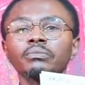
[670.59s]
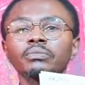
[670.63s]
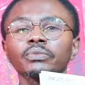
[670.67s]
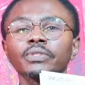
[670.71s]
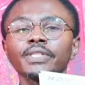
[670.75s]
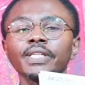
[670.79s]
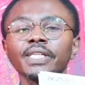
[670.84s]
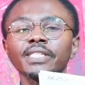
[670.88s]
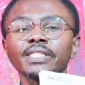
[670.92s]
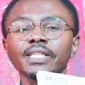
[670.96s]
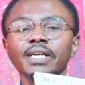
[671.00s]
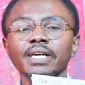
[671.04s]

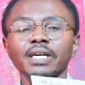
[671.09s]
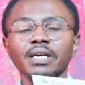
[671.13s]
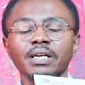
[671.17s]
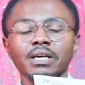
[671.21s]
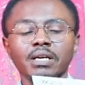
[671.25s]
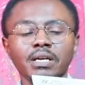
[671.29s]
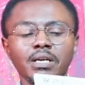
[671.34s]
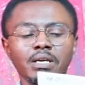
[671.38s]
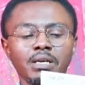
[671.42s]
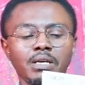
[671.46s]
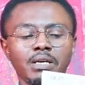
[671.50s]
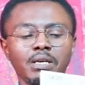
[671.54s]
get
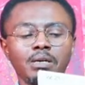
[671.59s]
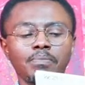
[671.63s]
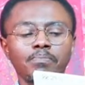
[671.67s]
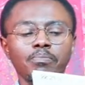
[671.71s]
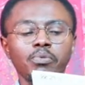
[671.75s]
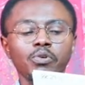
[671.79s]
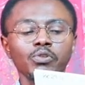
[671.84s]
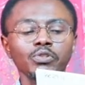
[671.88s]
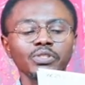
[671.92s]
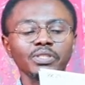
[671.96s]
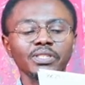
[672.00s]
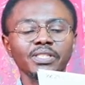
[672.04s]
a
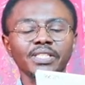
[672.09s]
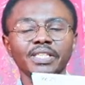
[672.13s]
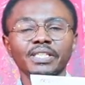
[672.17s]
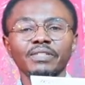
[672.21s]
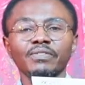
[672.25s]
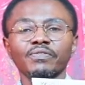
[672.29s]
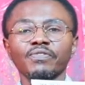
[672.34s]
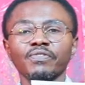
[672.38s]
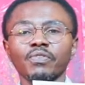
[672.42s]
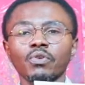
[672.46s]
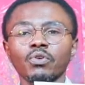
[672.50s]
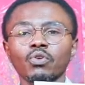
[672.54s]
post
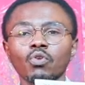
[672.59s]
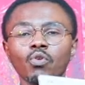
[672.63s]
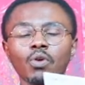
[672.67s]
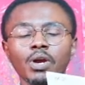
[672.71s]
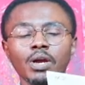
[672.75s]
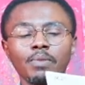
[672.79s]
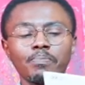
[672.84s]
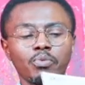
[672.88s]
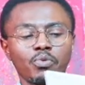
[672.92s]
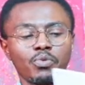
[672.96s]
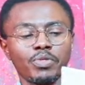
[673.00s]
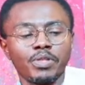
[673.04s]
and follow
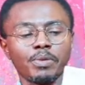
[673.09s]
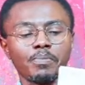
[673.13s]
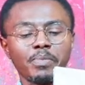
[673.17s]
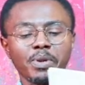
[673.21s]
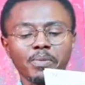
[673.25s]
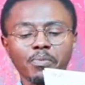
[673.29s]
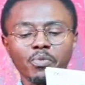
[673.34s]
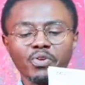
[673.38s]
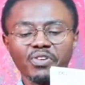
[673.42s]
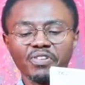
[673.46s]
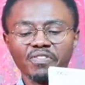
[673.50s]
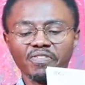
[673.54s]
up on the
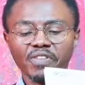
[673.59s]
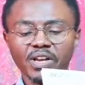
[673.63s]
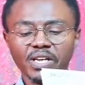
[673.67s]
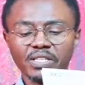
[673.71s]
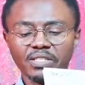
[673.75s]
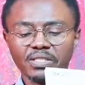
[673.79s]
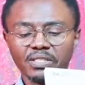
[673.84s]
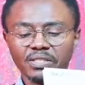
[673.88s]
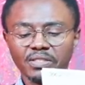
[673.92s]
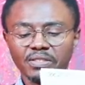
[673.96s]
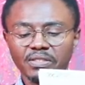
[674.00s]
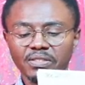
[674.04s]
memory
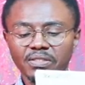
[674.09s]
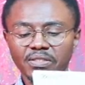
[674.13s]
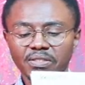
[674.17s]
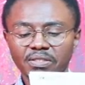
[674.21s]
verse.